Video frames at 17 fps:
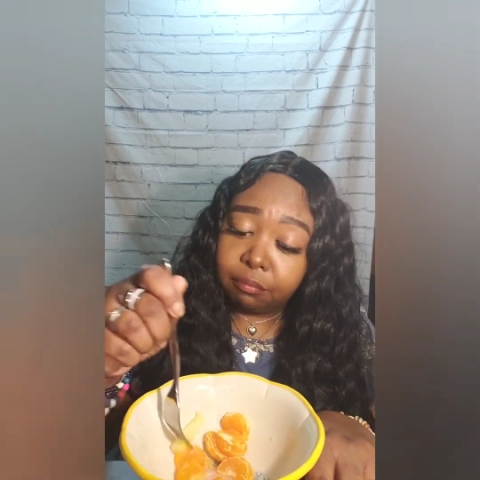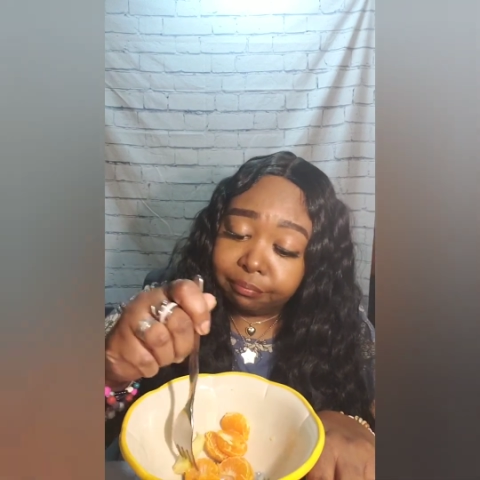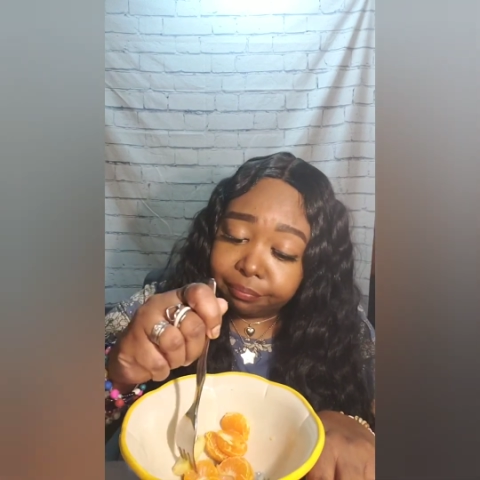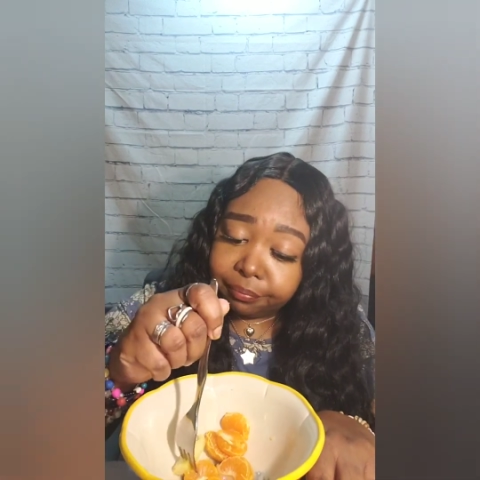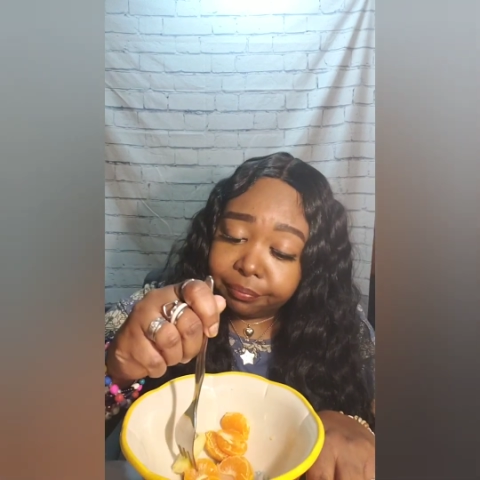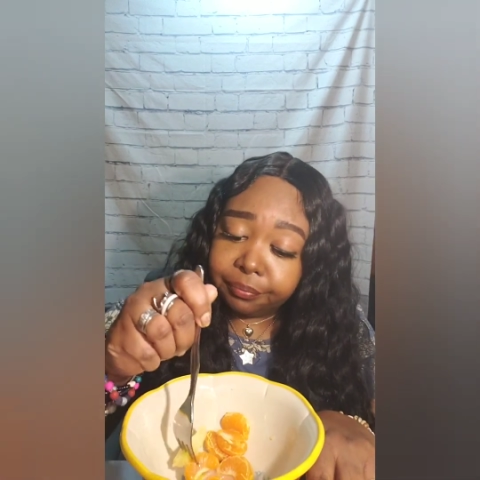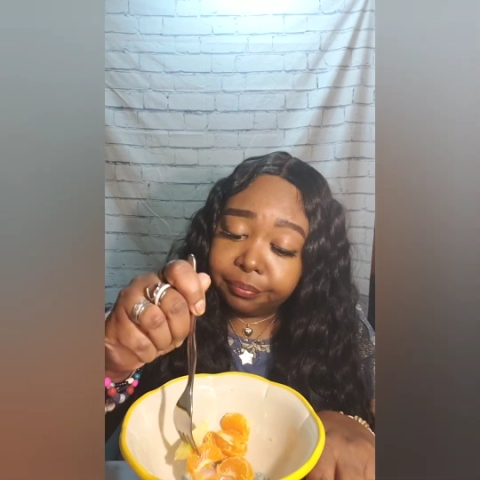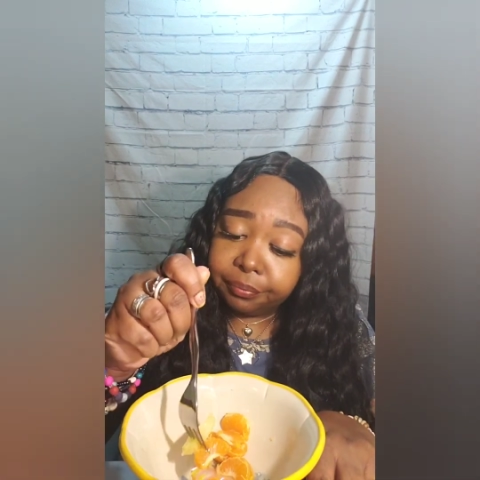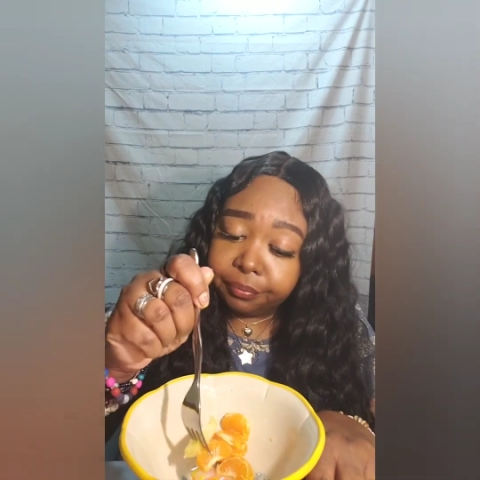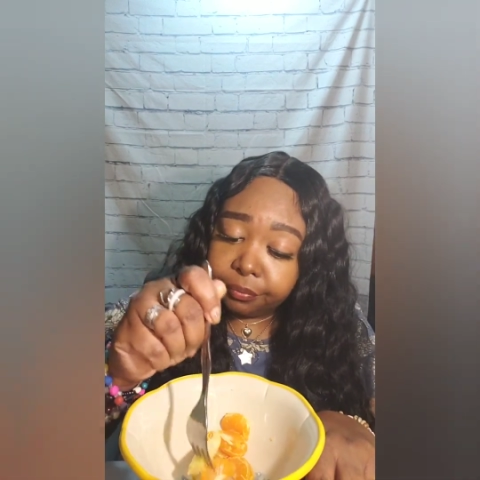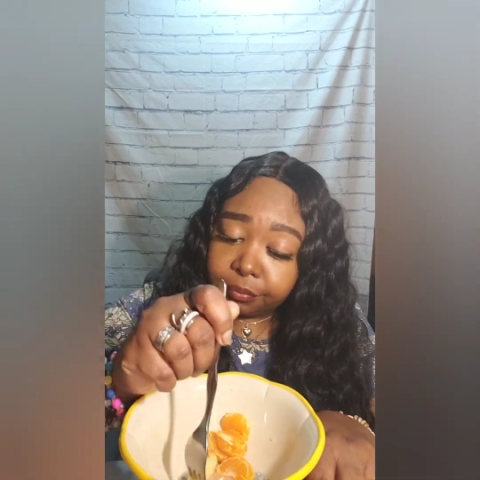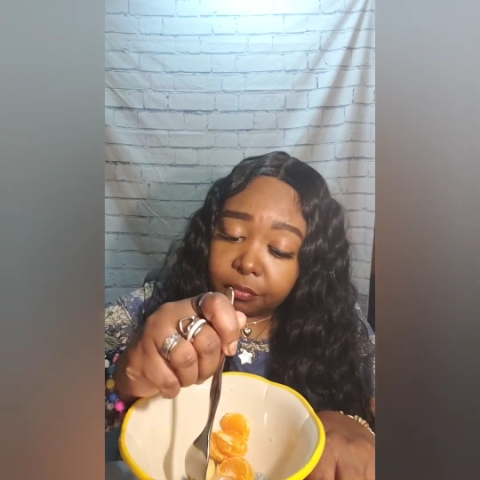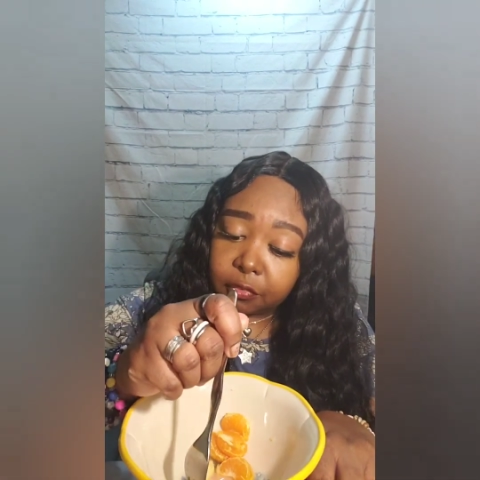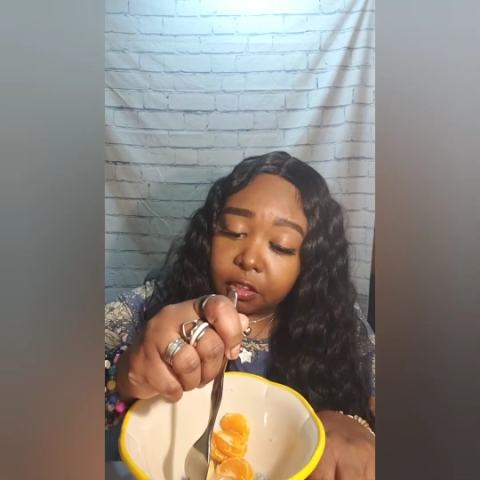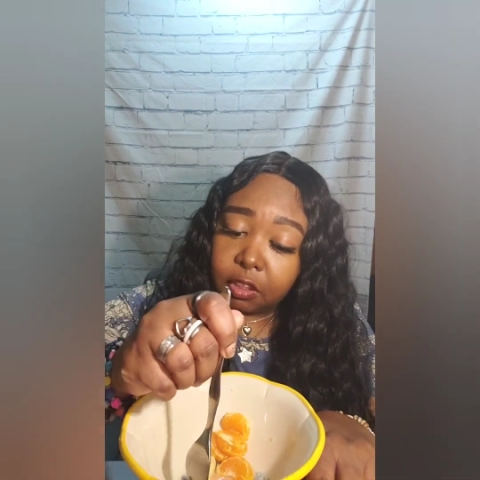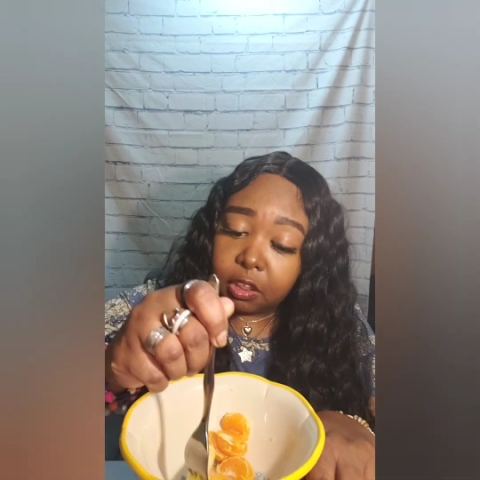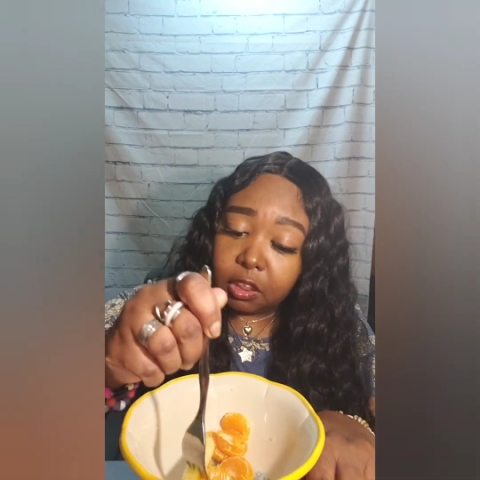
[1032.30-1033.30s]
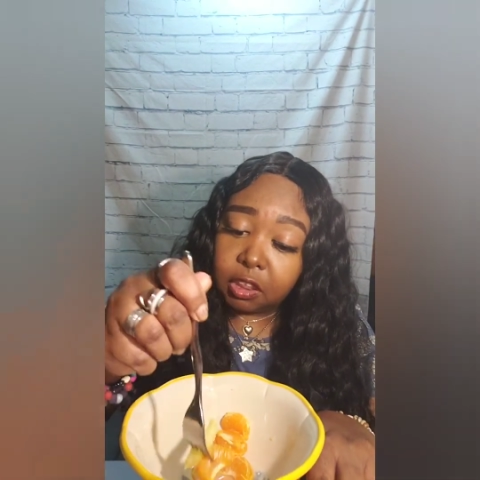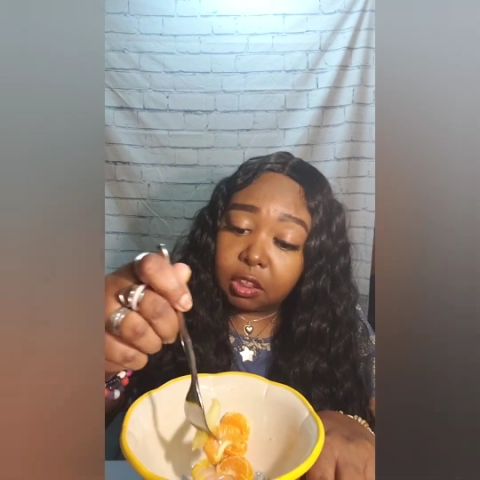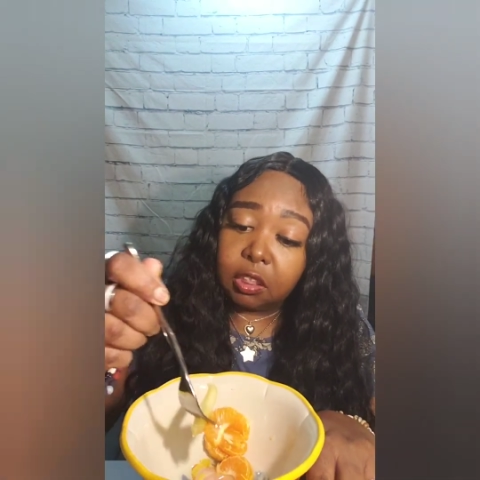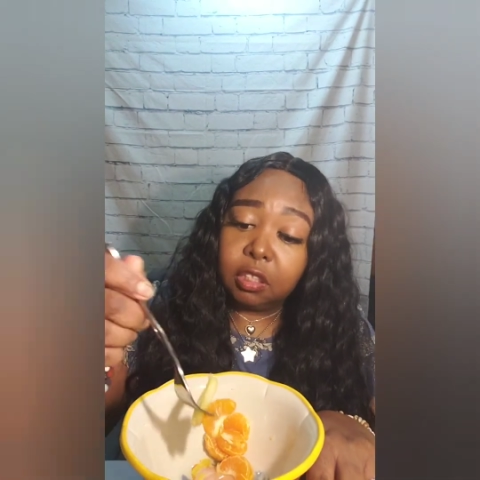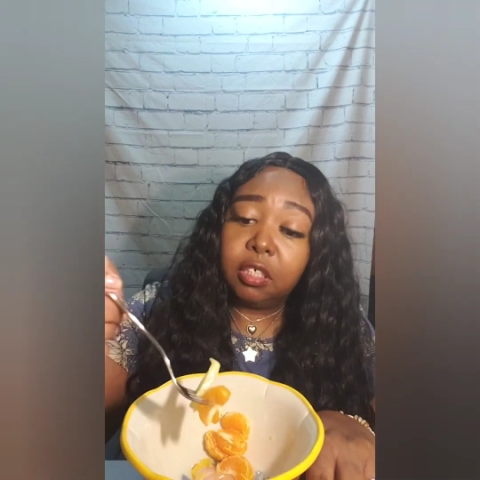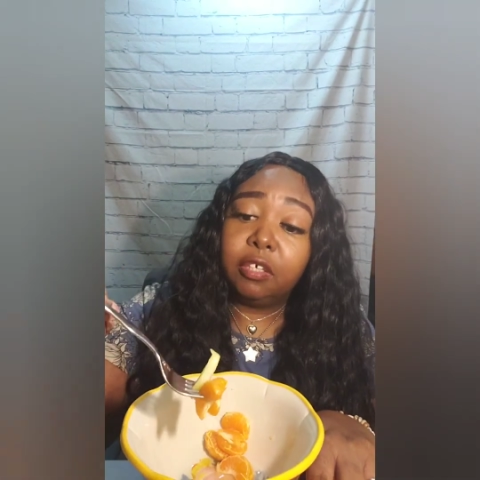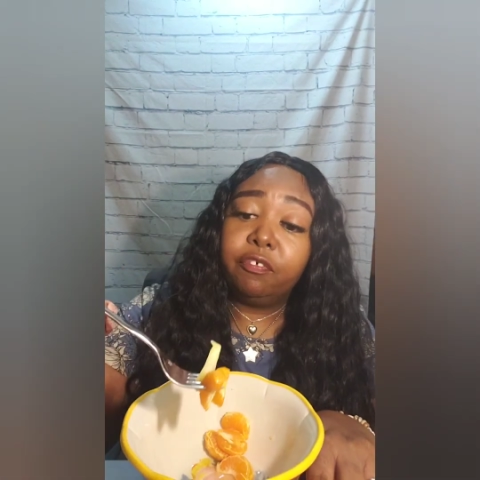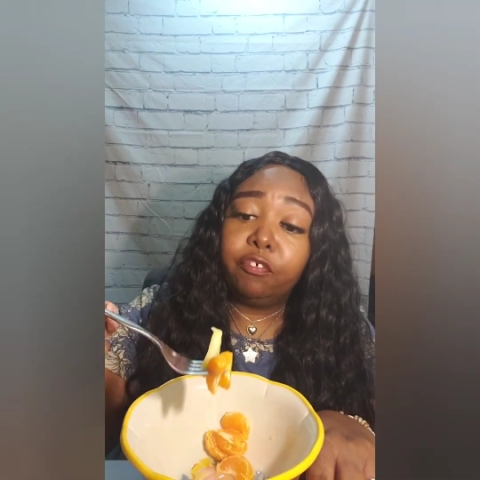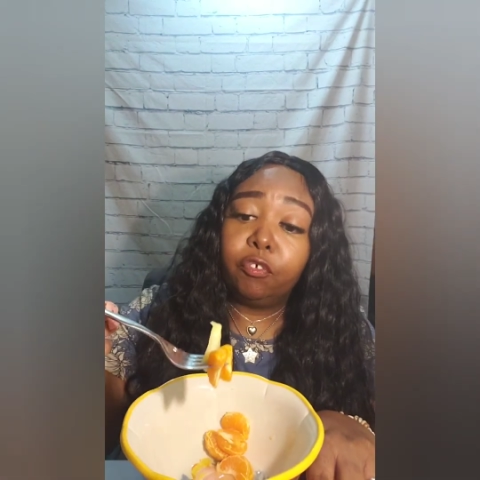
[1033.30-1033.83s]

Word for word: Mm -hmm. It's good